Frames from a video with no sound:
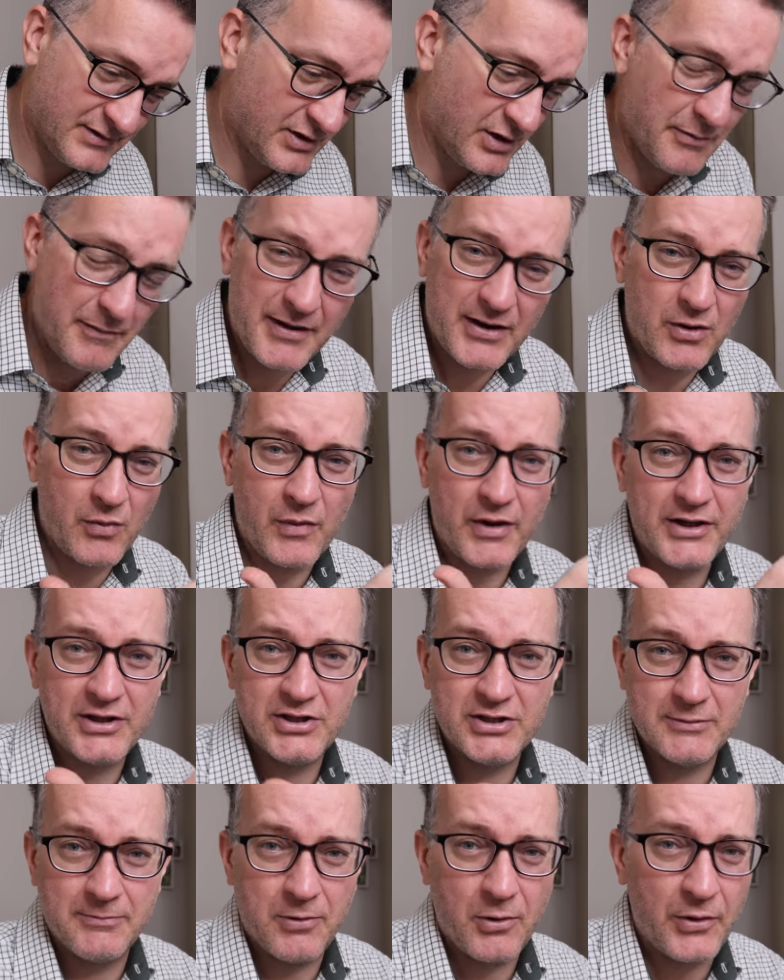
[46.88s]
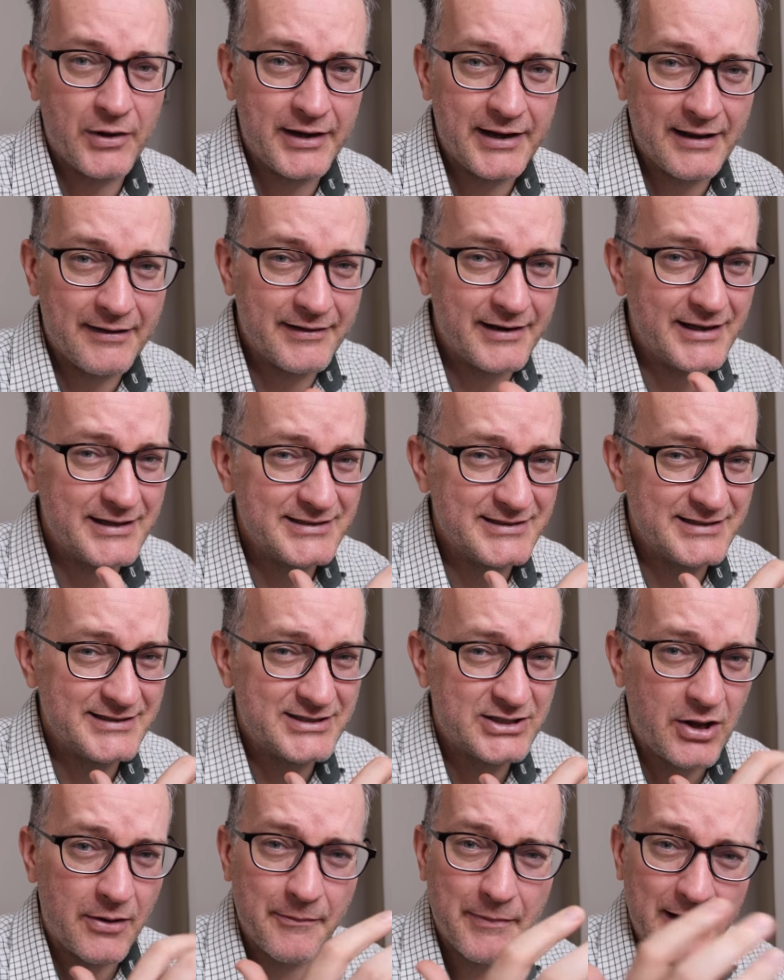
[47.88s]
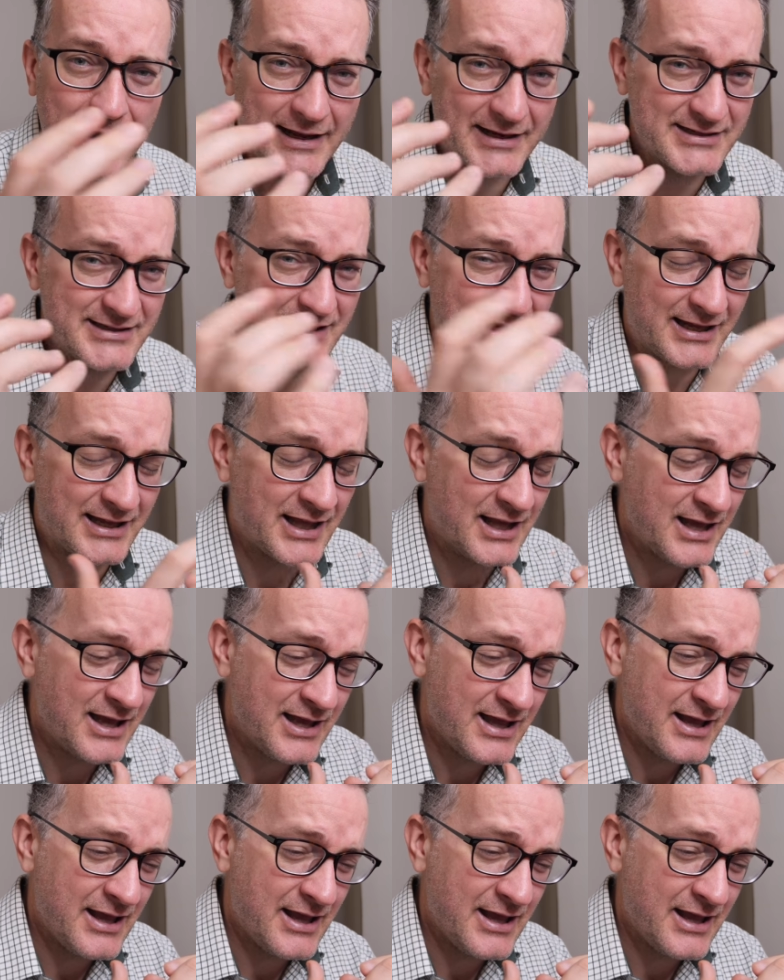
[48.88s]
no matter where you deploy it nowadays, it's complex, like